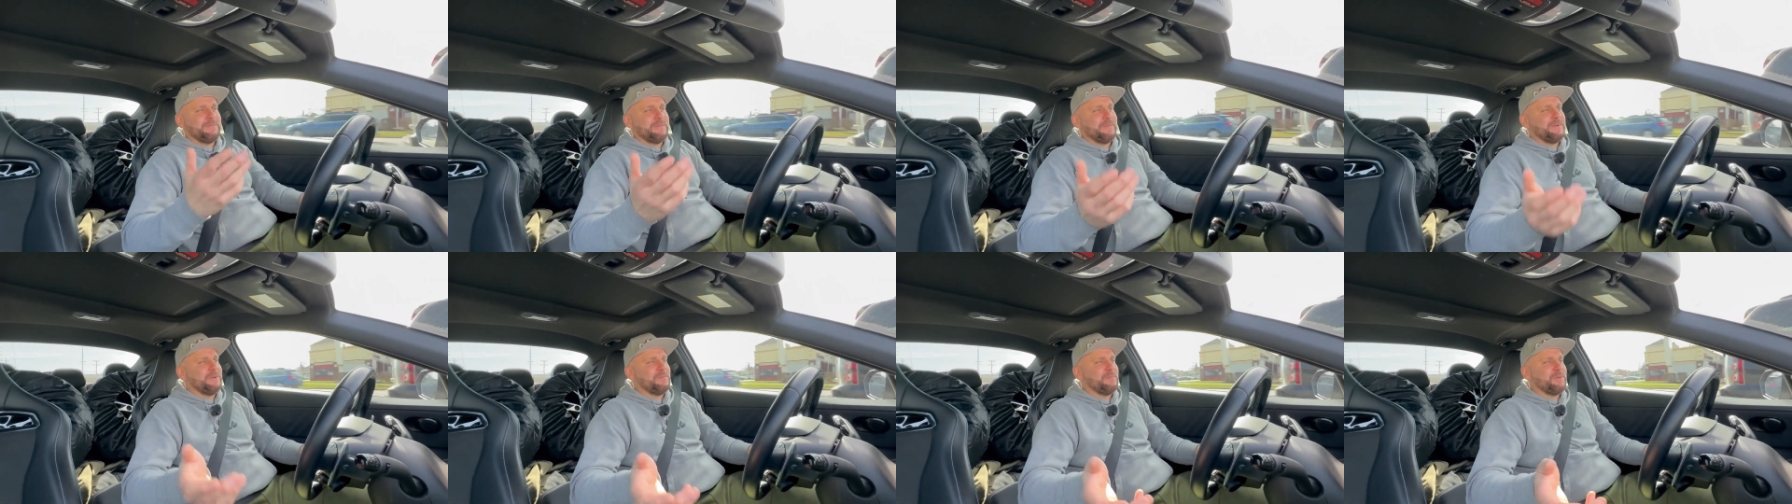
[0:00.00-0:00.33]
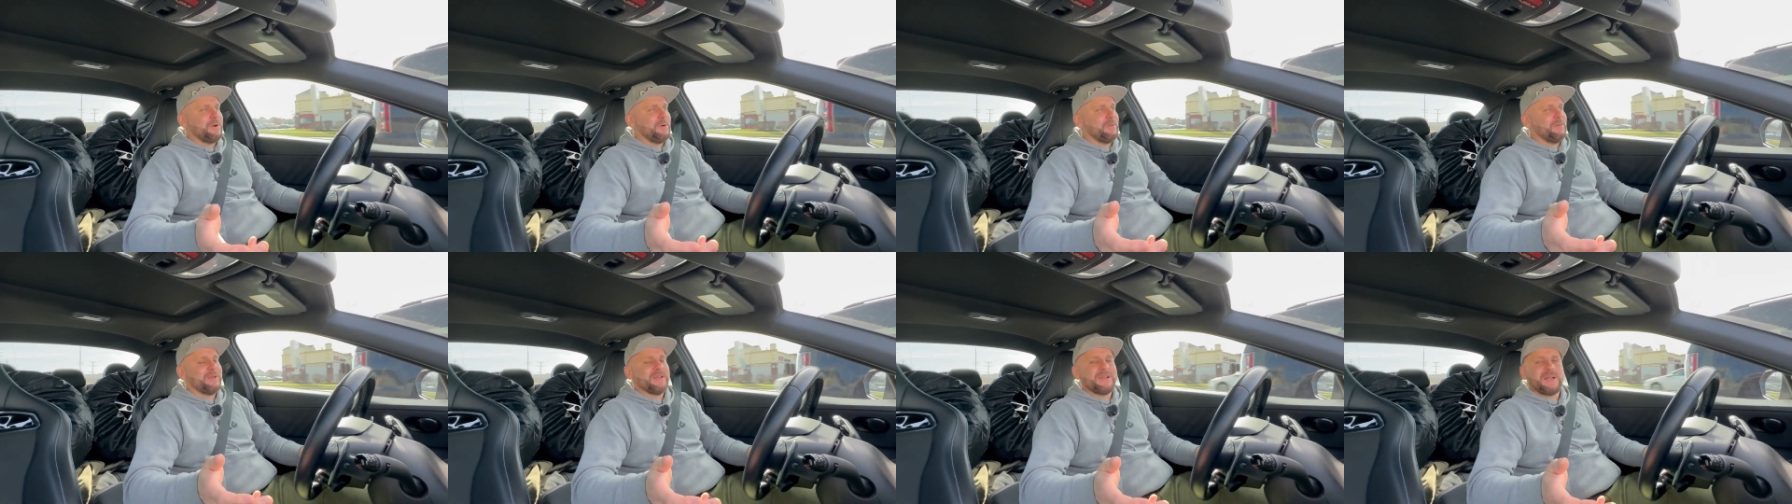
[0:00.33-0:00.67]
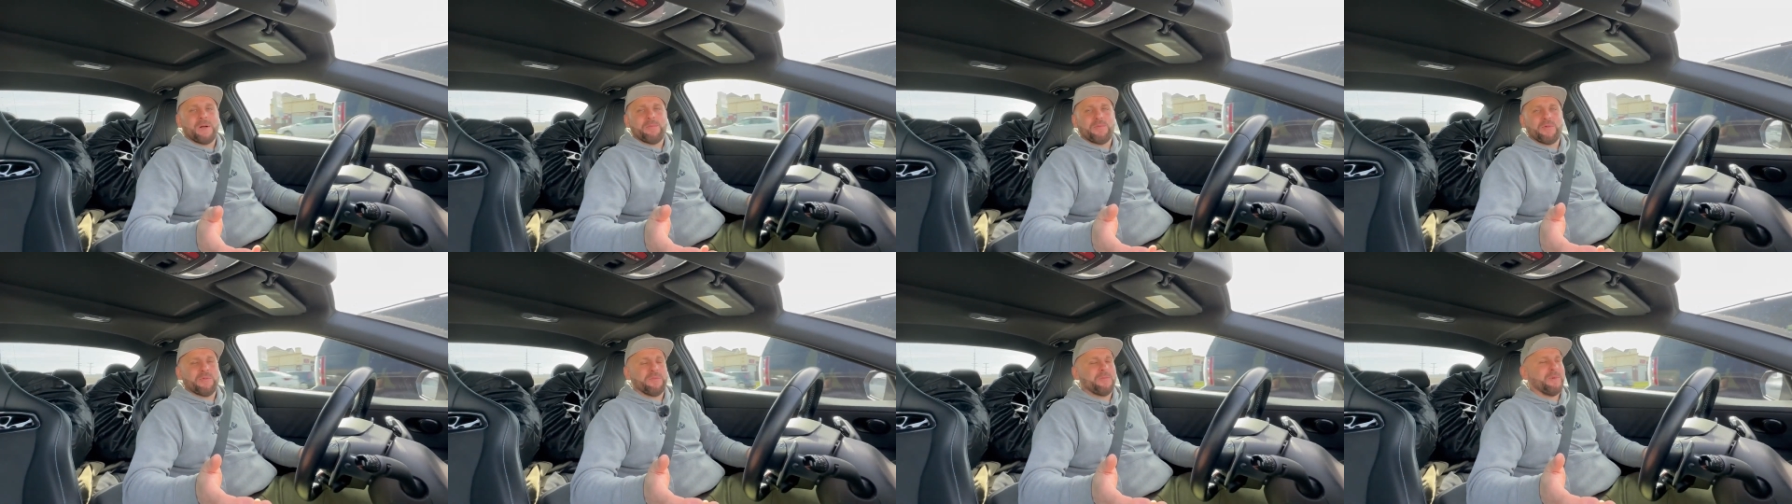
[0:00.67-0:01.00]
in probably a
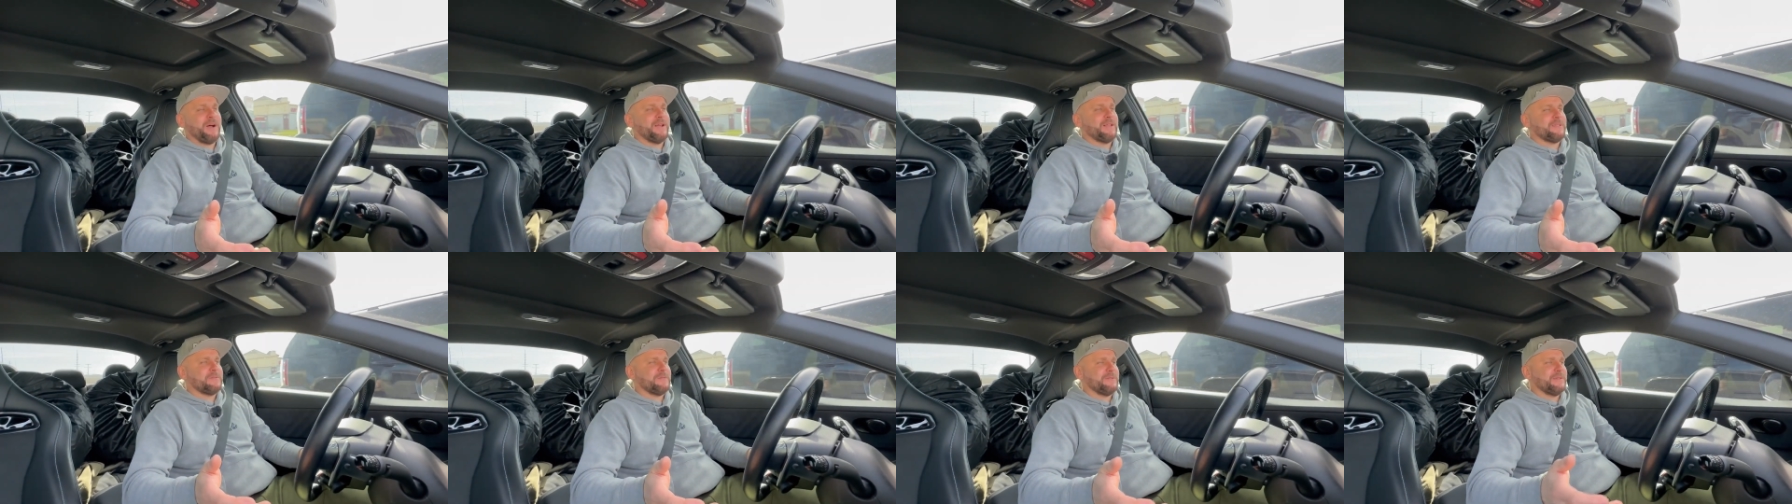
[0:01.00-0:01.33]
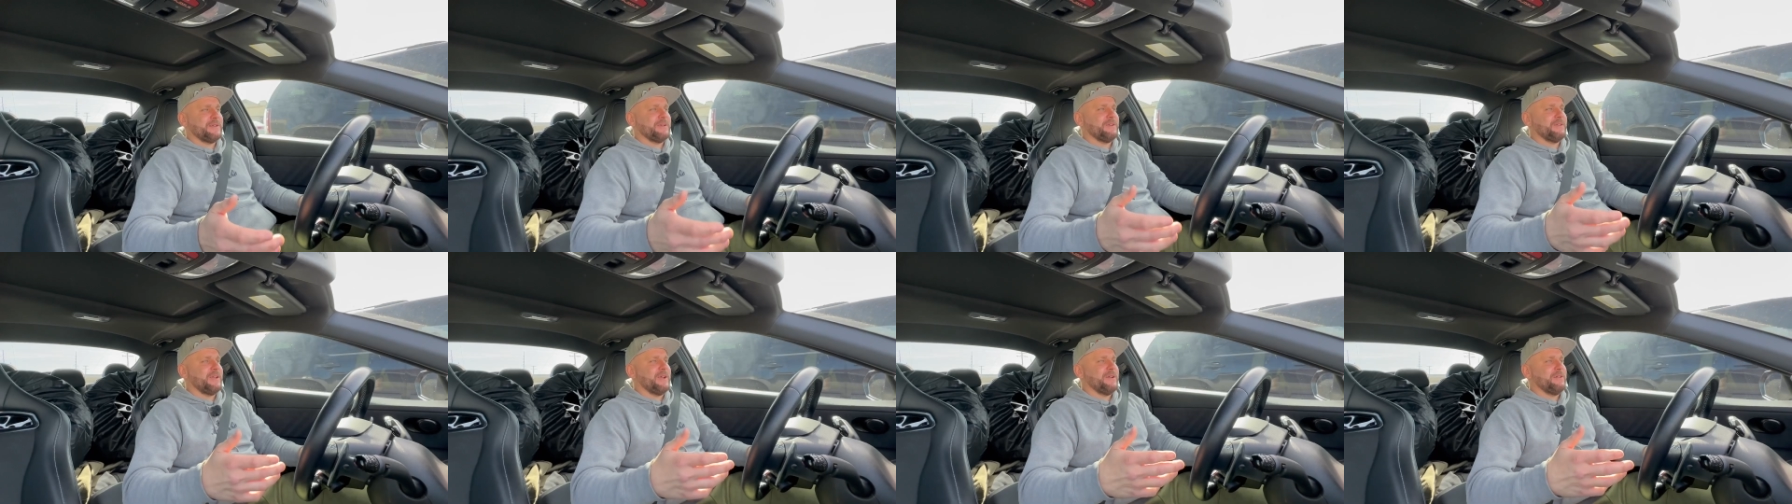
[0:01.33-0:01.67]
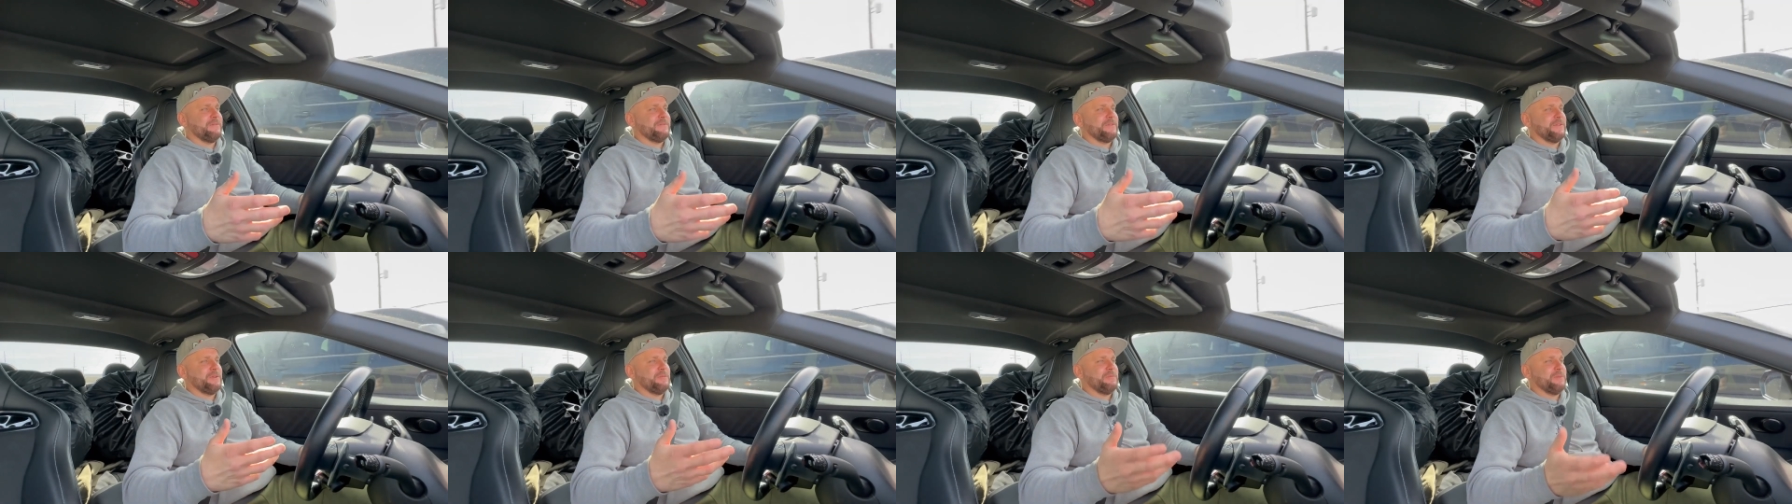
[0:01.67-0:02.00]
couple of months when I'm gonna
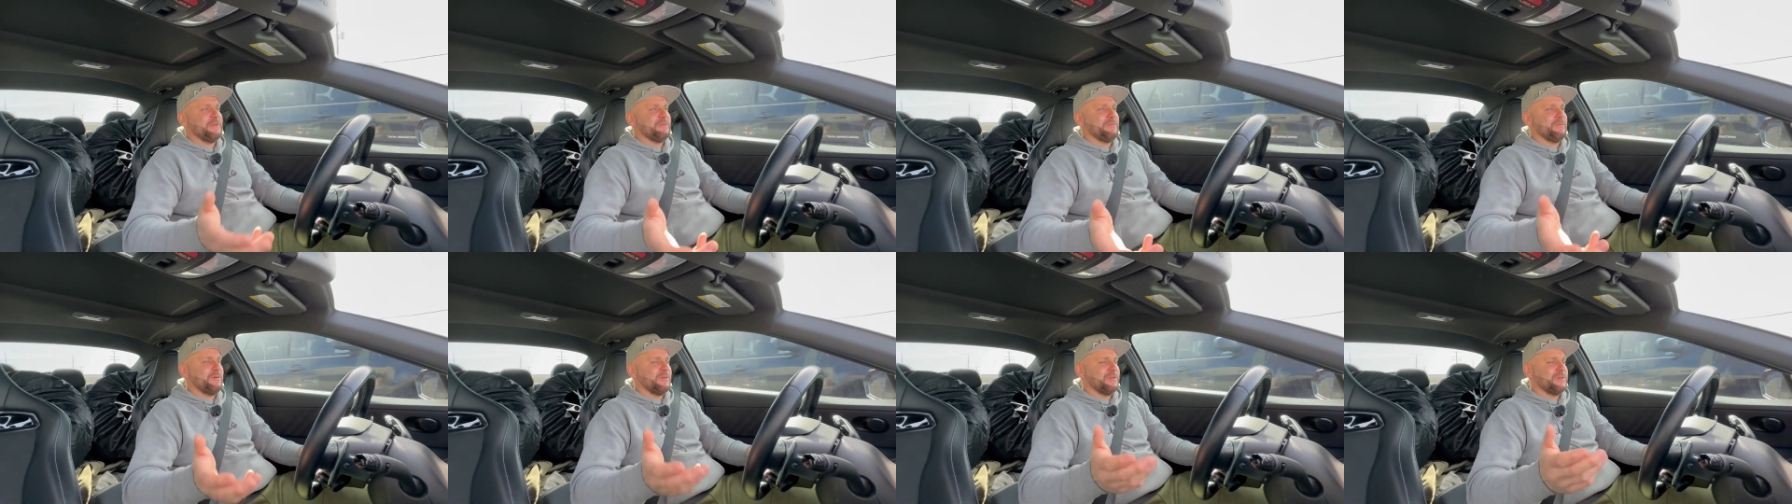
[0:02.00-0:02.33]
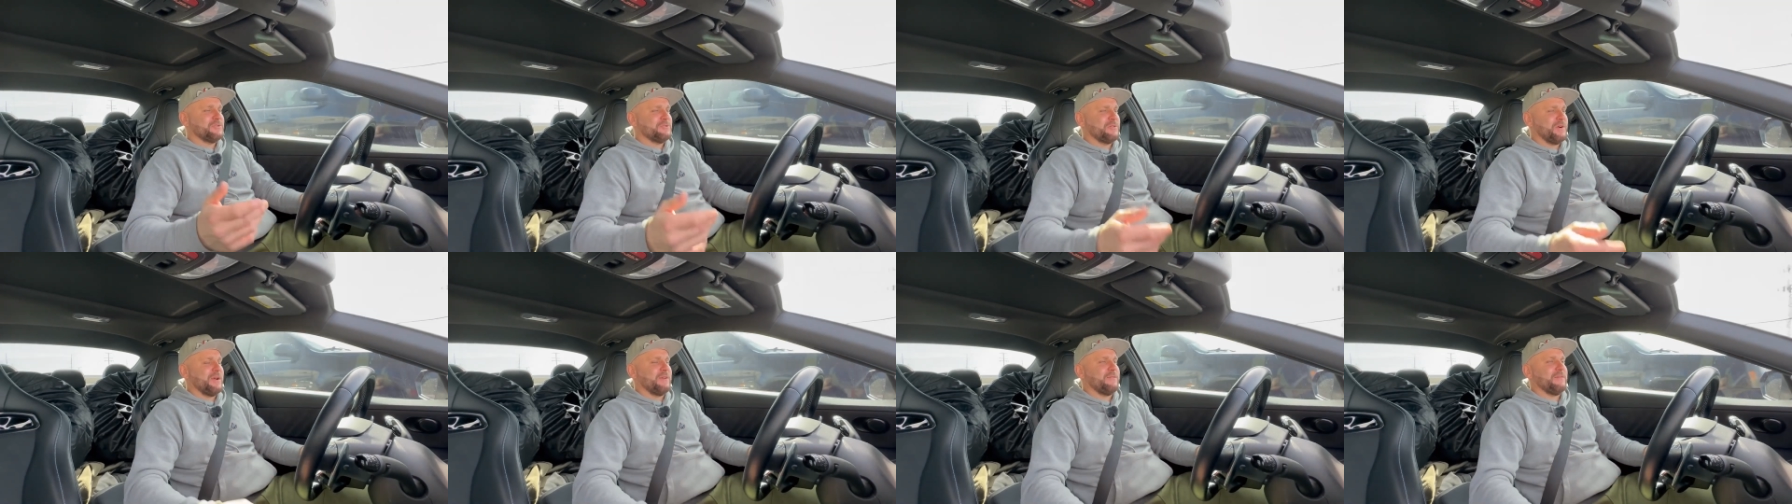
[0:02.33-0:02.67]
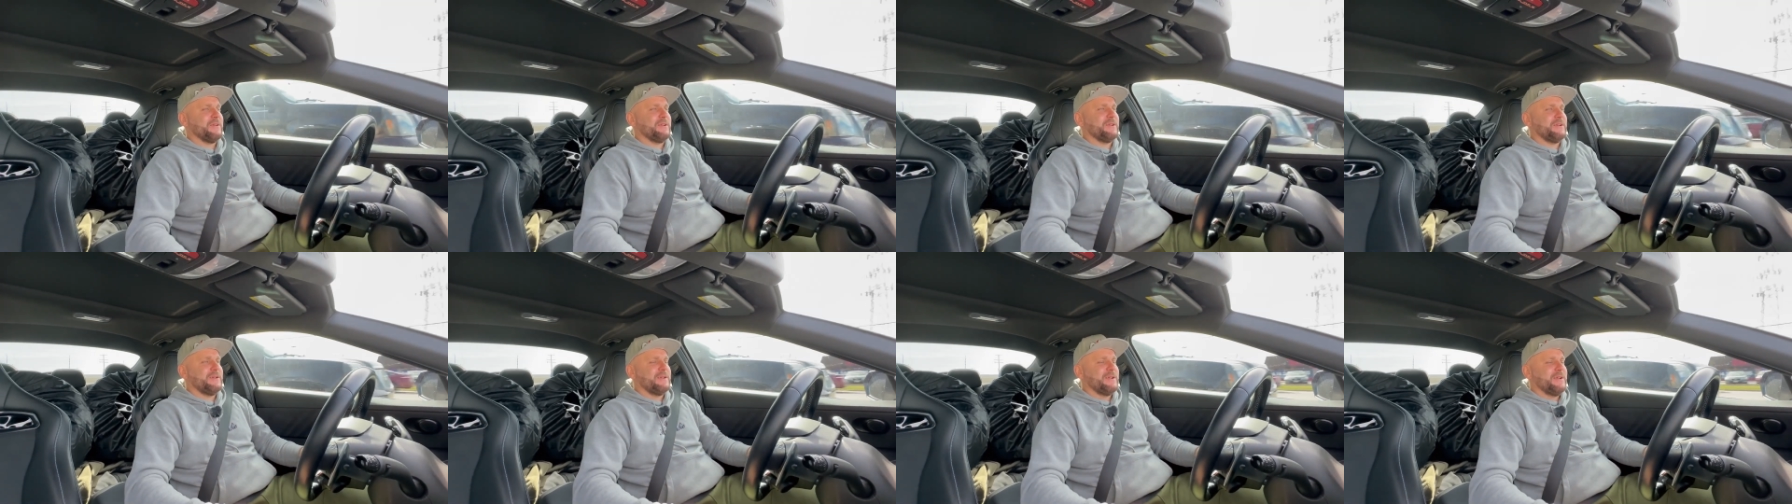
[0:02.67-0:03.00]
have a little bit more
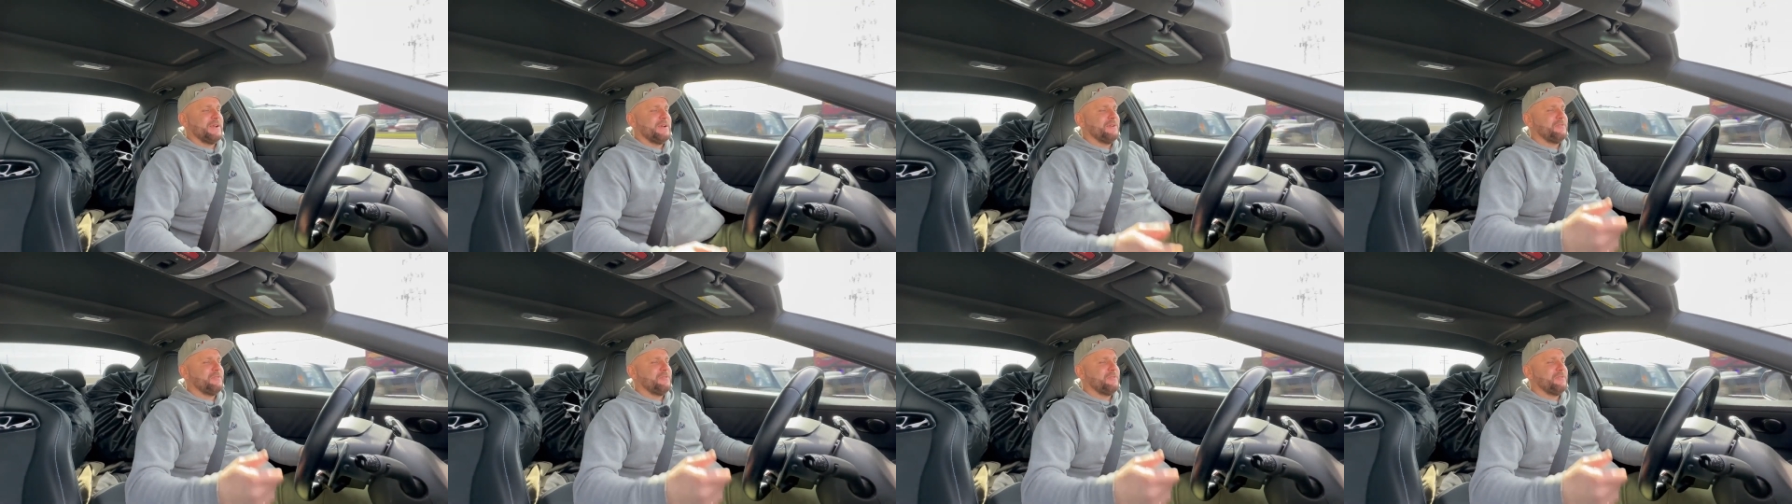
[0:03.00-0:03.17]
driving.